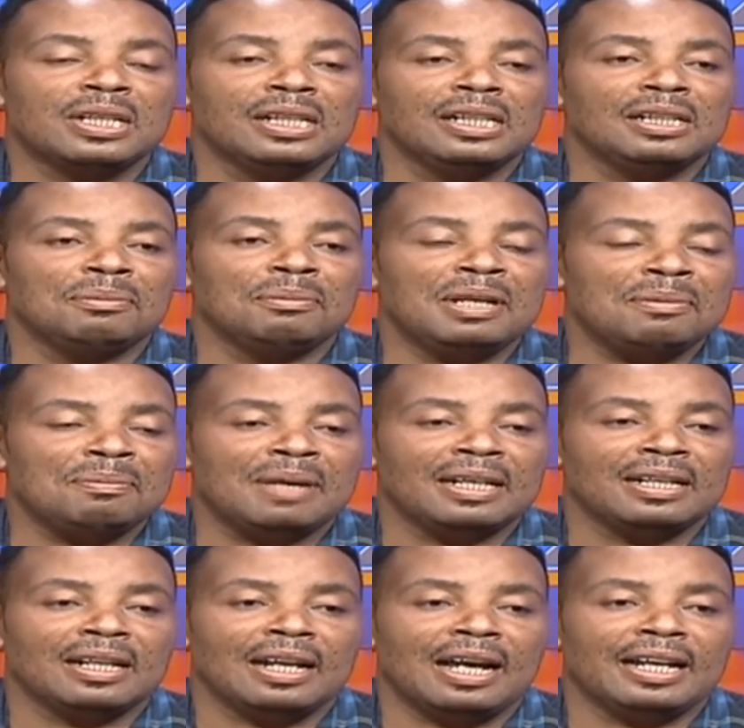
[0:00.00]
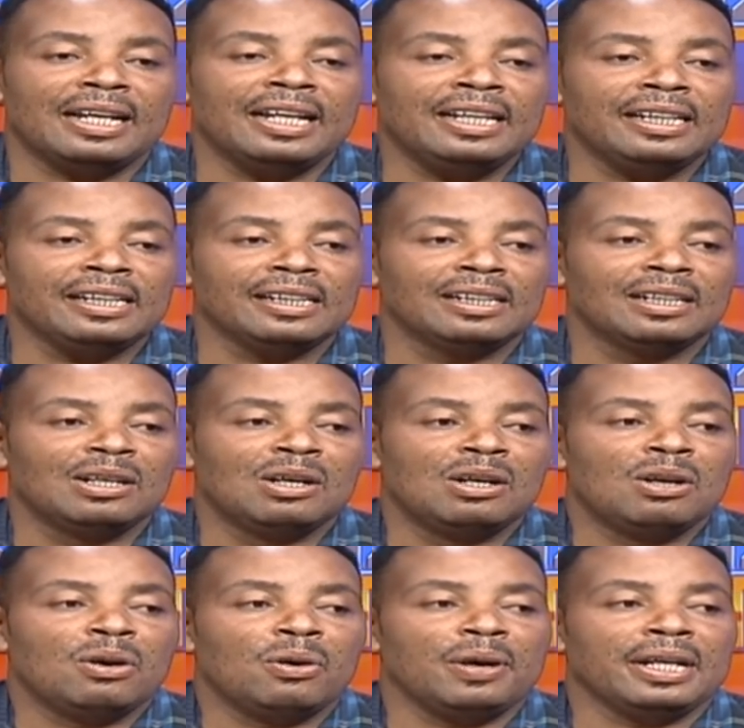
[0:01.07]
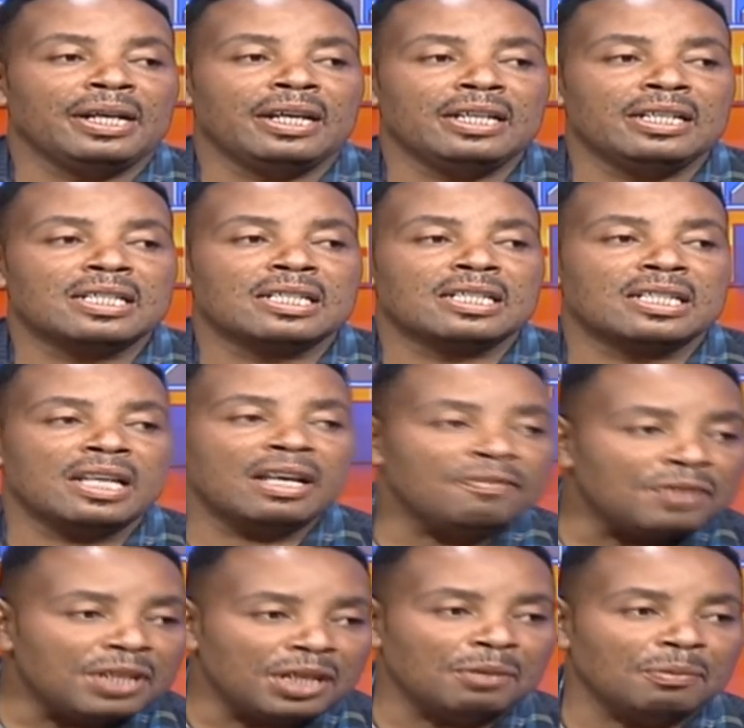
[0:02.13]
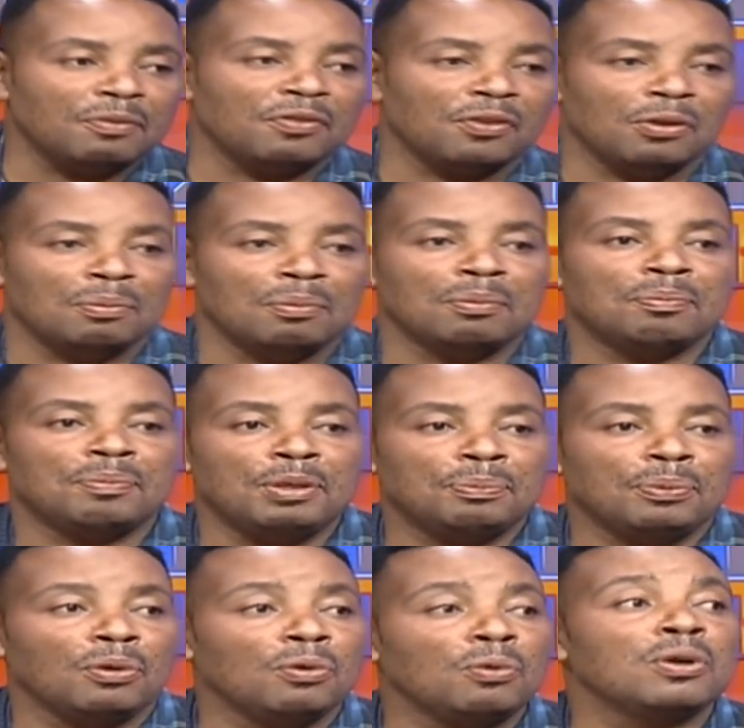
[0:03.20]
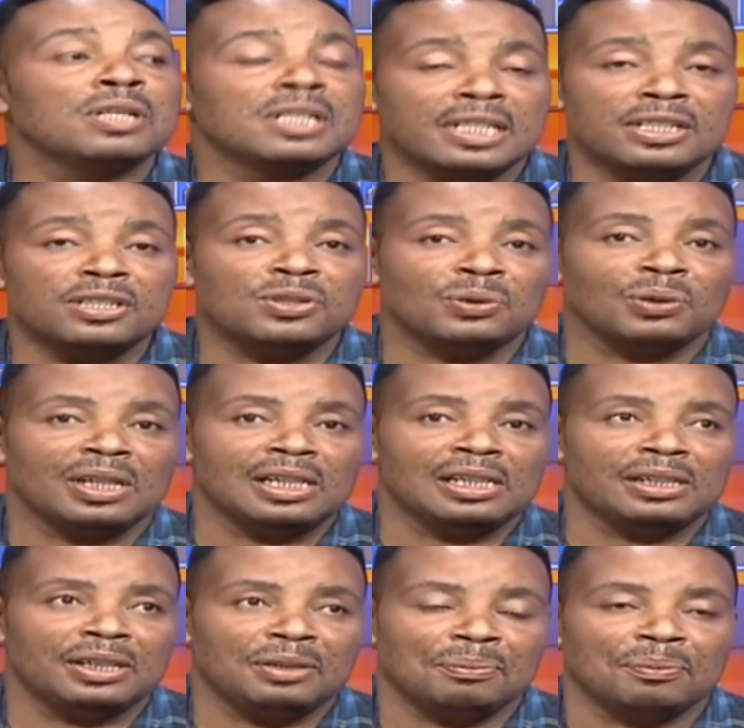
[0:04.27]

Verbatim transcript: he remembered a day when he saved him from people who wanted to kill him.